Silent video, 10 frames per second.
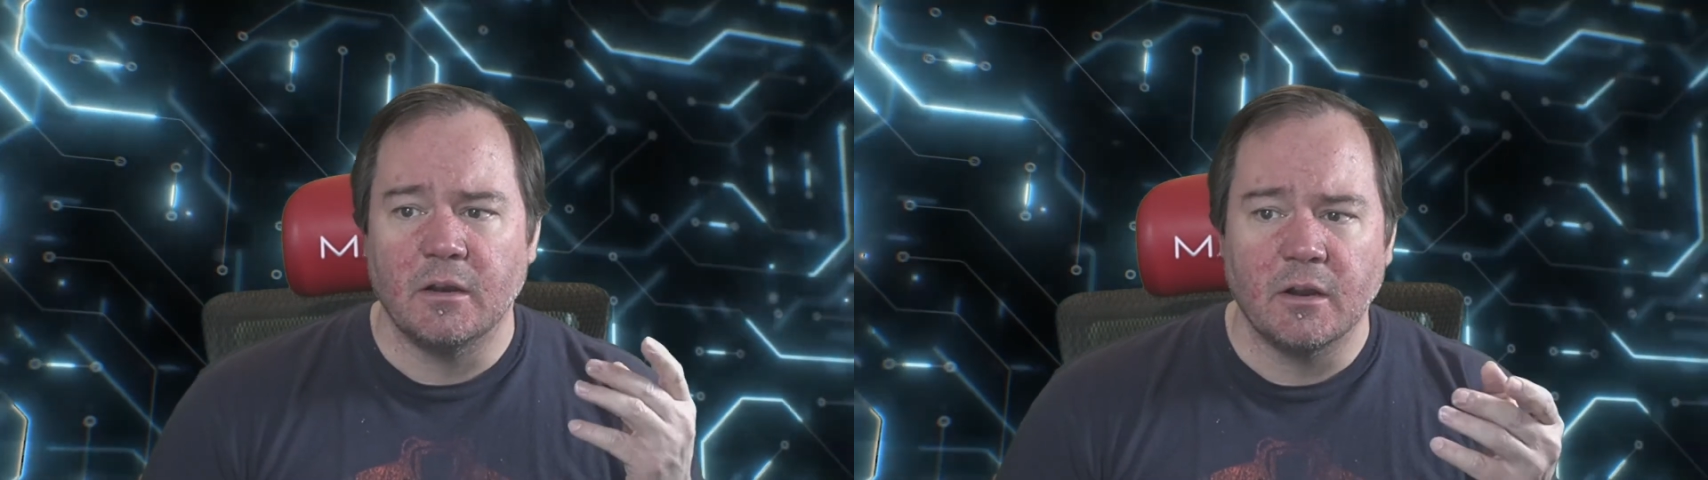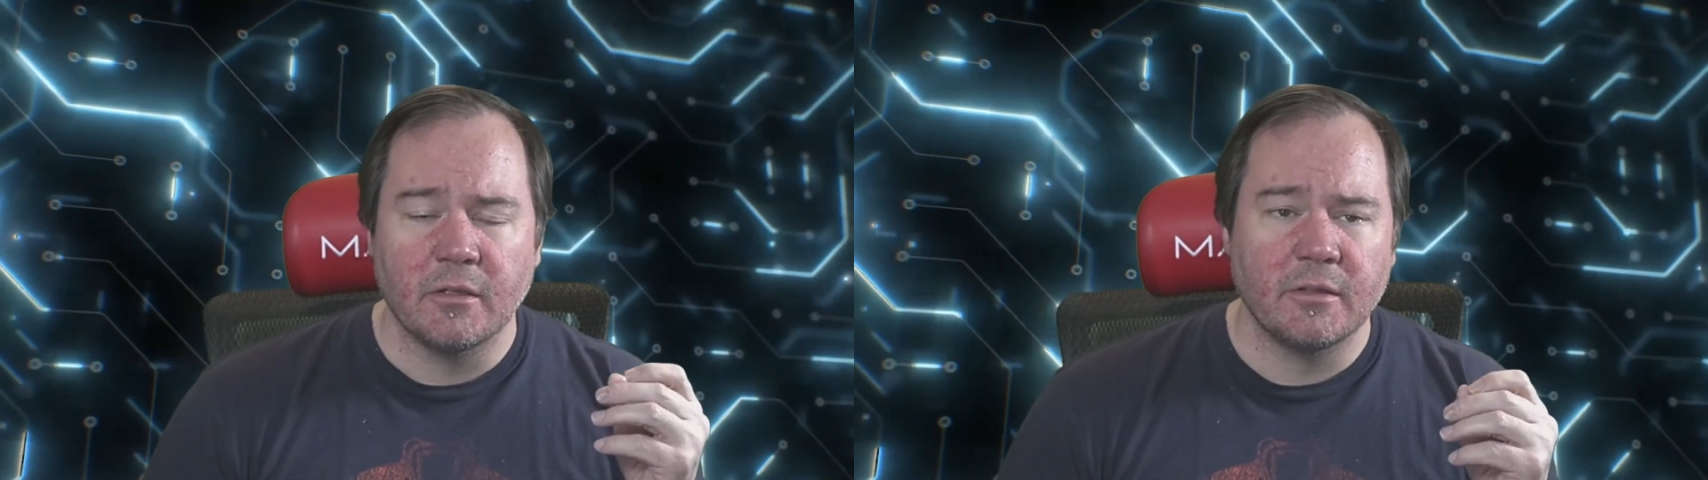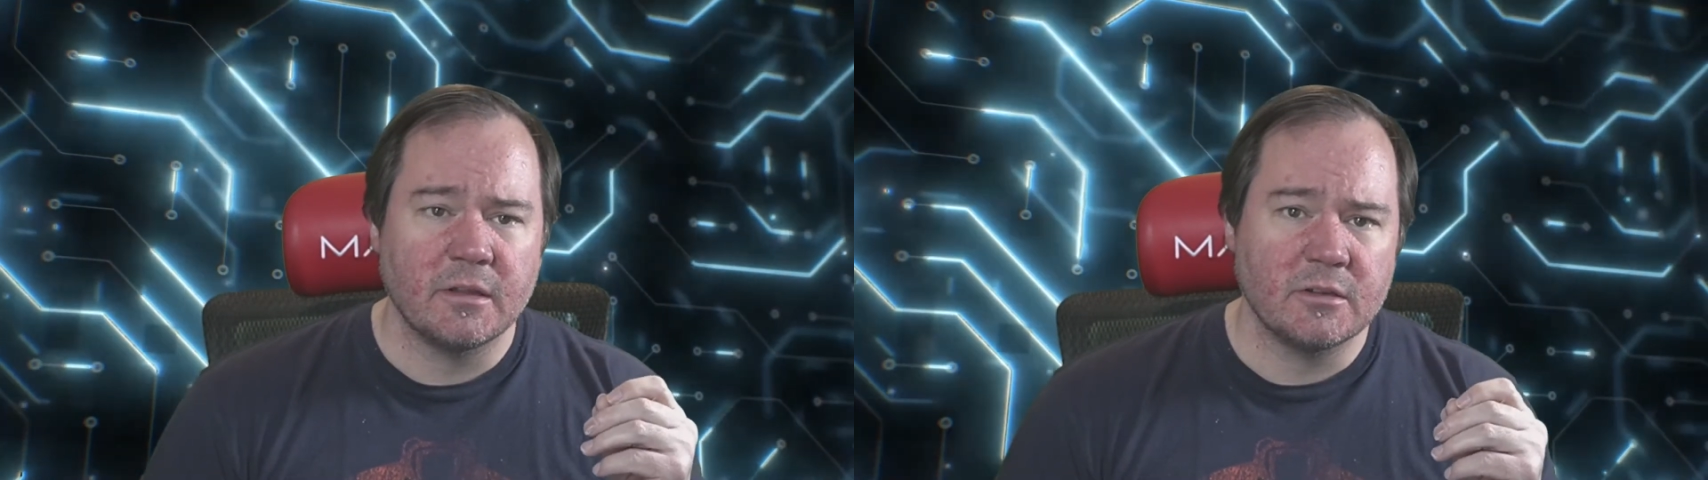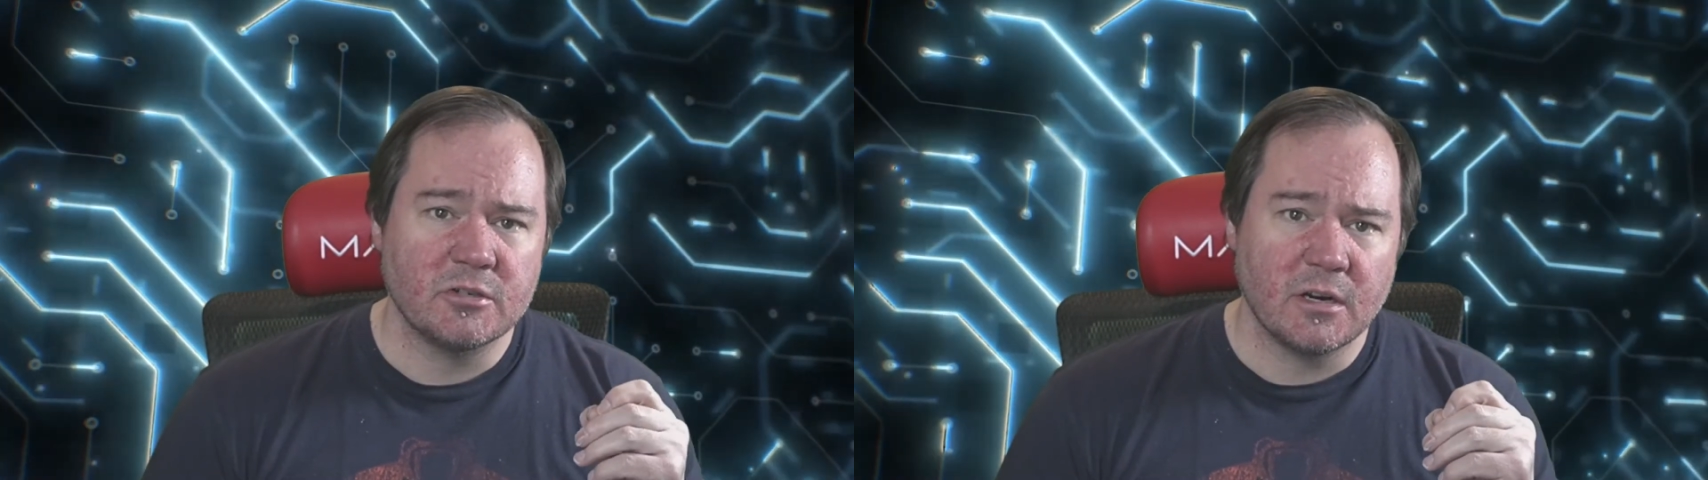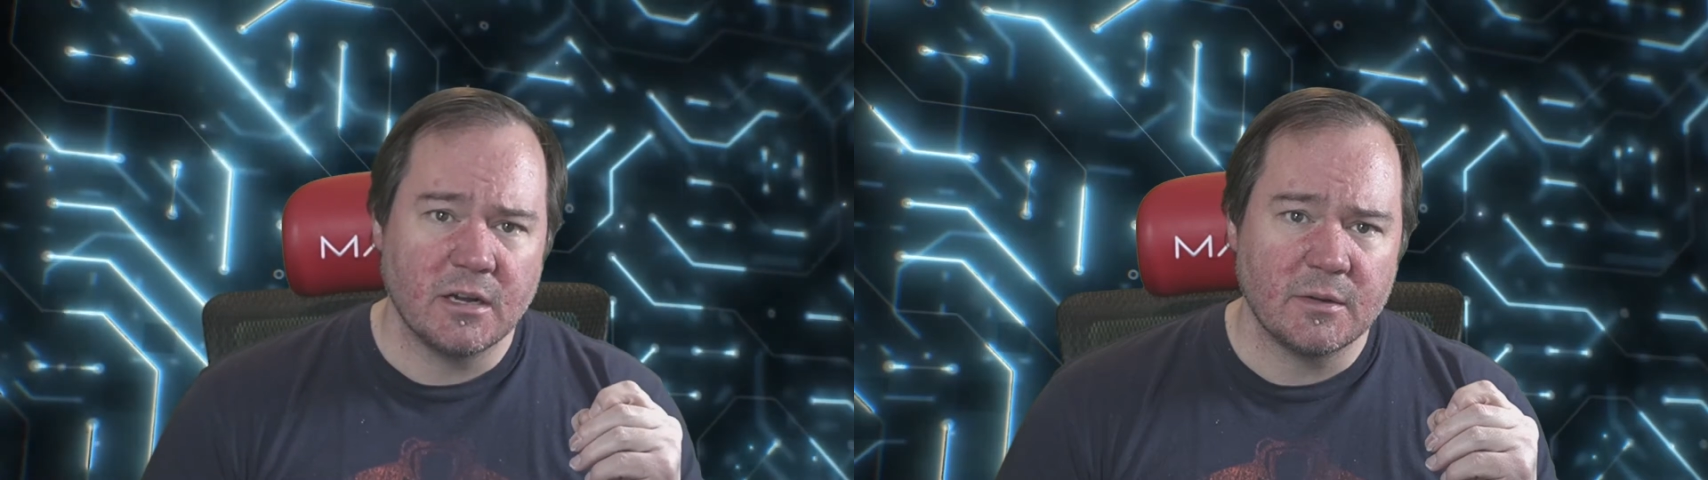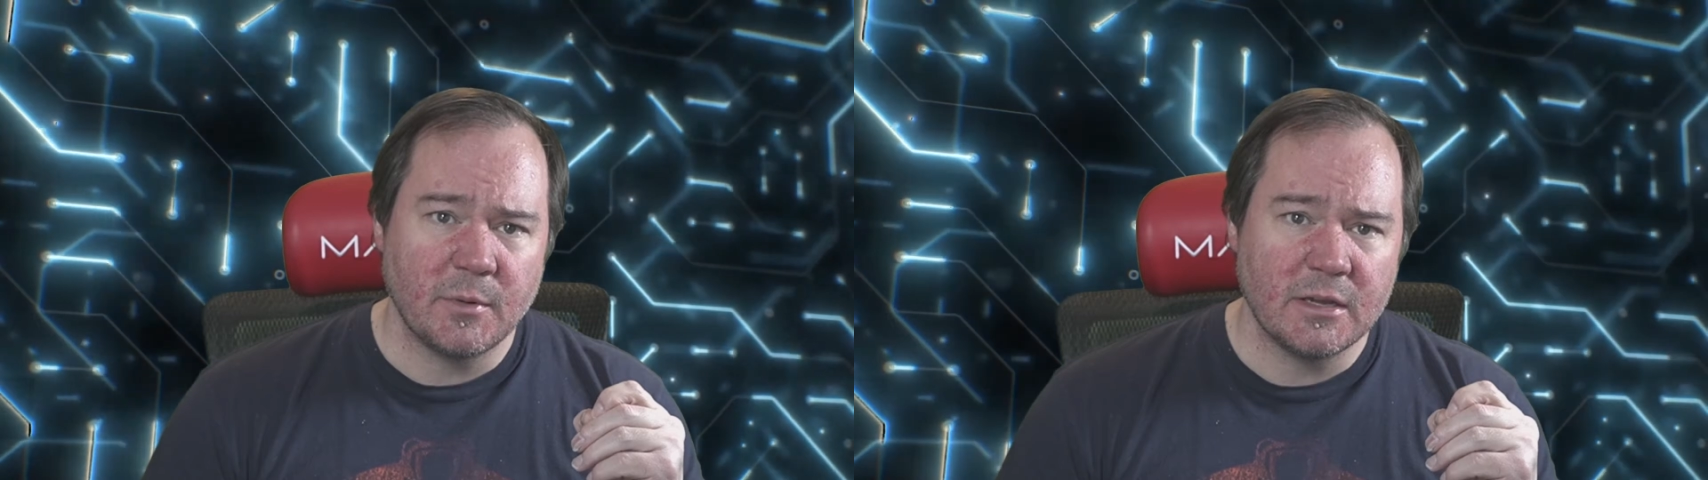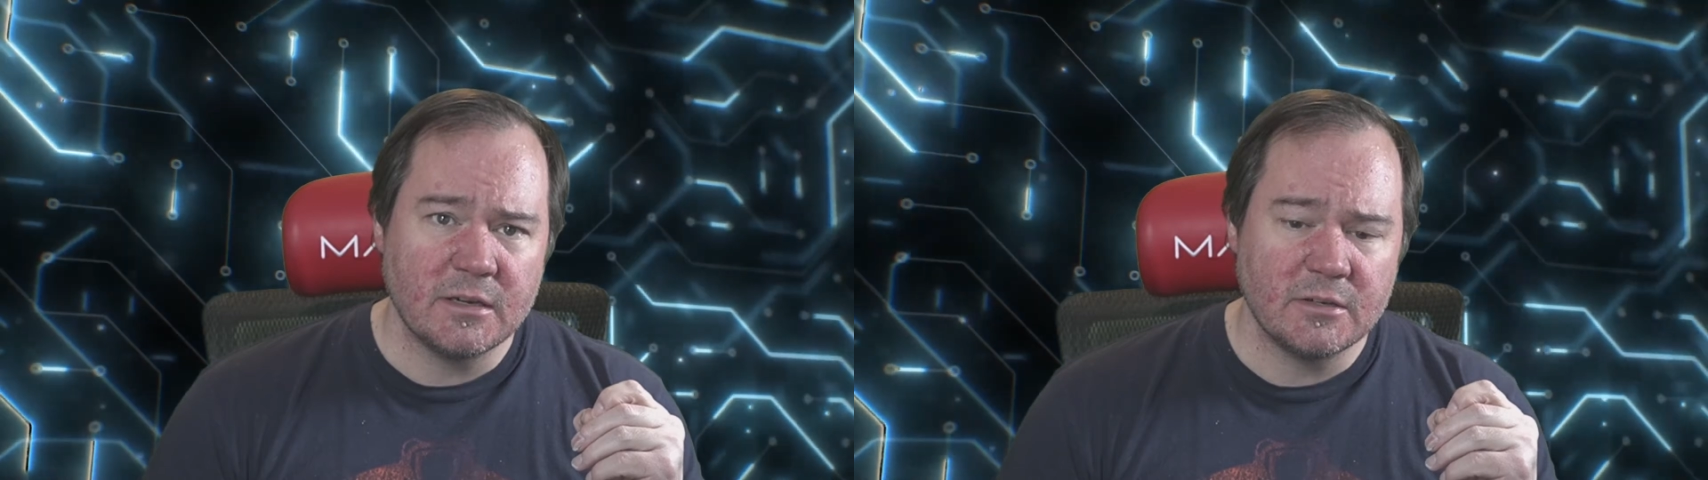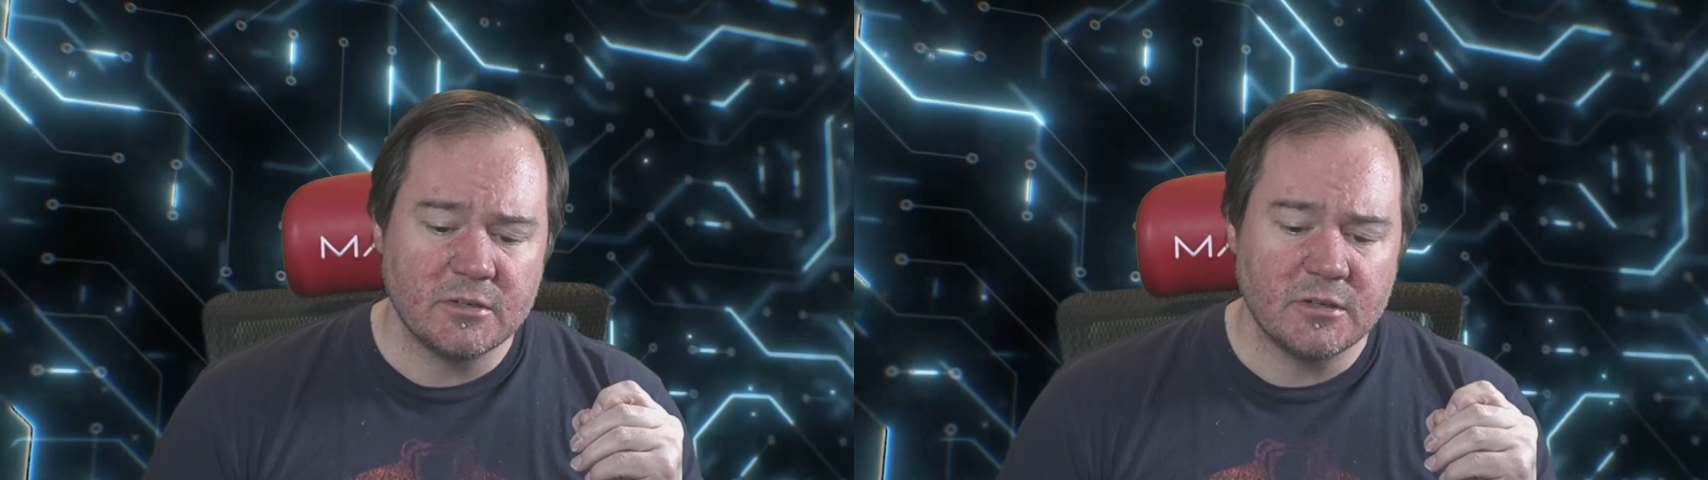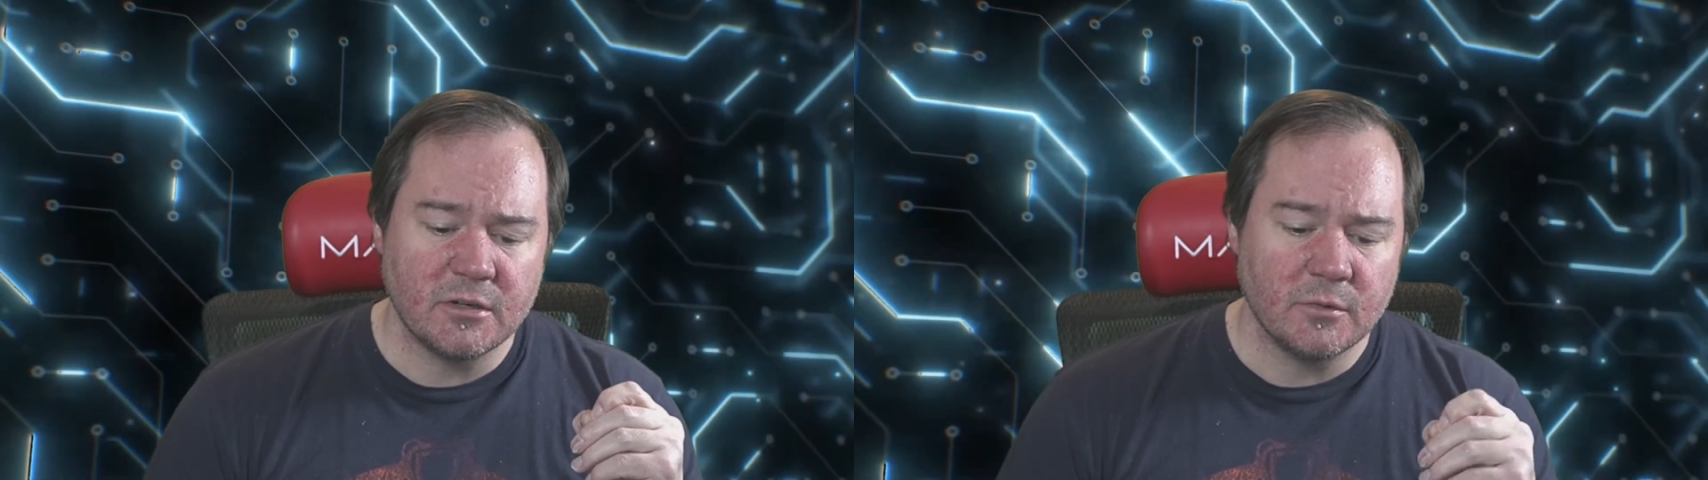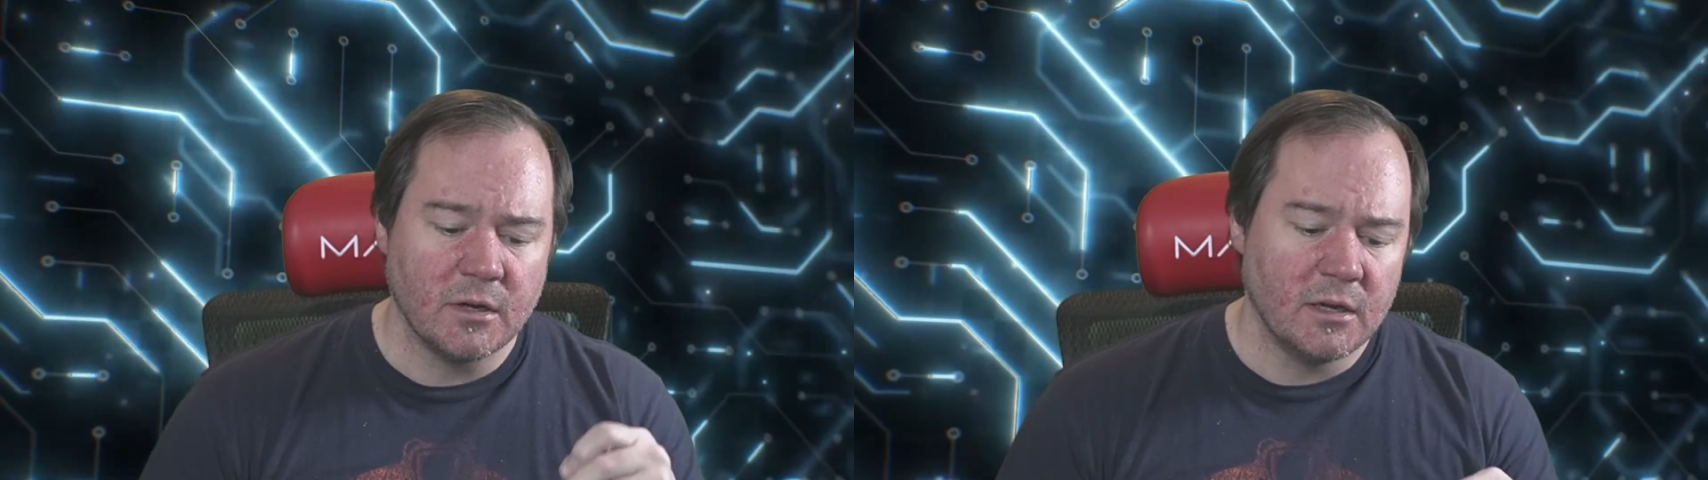Another thing that you're going to have to pay attention to